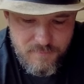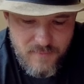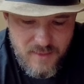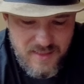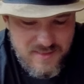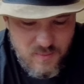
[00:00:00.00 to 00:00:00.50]

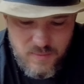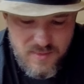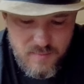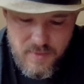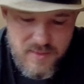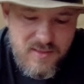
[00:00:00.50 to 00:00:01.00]
It's awesome.
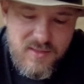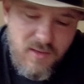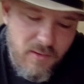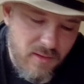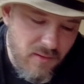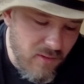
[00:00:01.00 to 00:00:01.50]
It's so
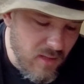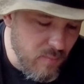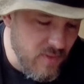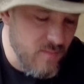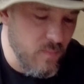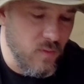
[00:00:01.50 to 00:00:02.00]
incredibly
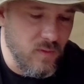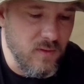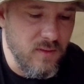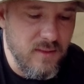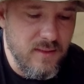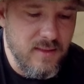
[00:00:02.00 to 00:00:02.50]
small
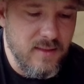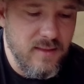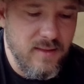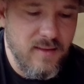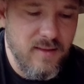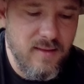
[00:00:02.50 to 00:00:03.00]

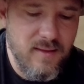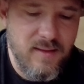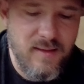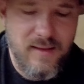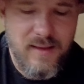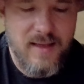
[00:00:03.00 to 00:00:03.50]

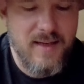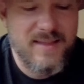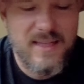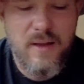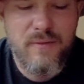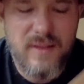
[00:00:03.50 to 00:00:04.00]
and it's
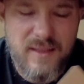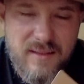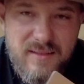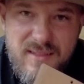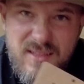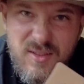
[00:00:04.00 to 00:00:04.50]
lovely.
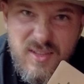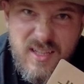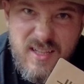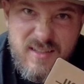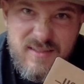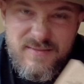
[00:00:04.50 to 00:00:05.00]
Just look at
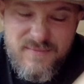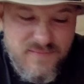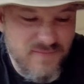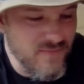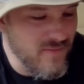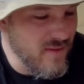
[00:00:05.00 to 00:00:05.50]
it.
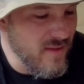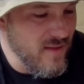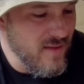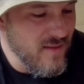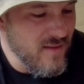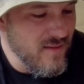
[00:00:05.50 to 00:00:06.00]

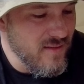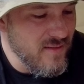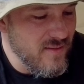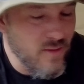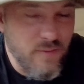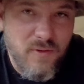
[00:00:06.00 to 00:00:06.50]

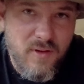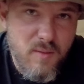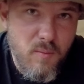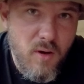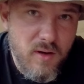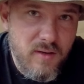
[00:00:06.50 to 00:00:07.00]
So if you're in the
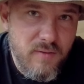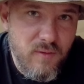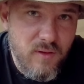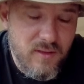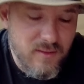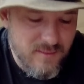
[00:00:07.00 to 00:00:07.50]
market for a
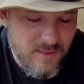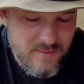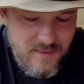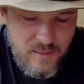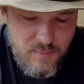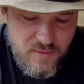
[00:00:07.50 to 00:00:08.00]
little
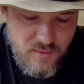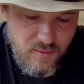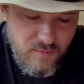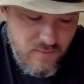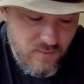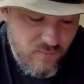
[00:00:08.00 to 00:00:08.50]
titanium
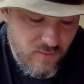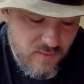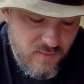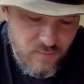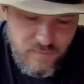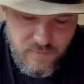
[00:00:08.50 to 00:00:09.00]
stove that runs
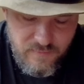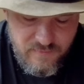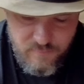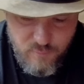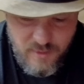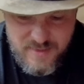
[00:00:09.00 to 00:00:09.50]
off of
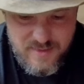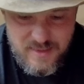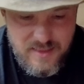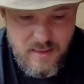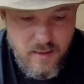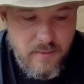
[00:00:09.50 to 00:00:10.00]
basically
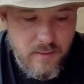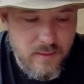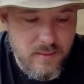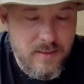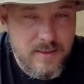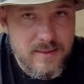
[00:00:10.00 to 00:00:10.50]
nothing,
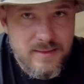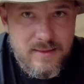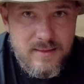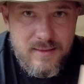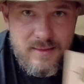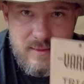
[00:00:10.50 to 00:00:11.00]

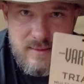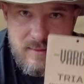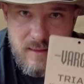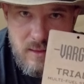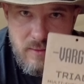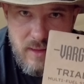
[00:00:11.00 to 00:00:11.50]

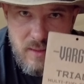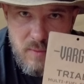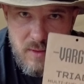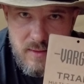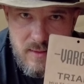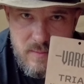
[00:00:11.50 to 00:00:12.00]
I
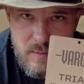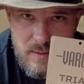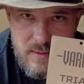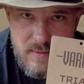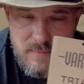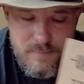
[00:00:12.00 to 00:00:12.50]
recommend these ones.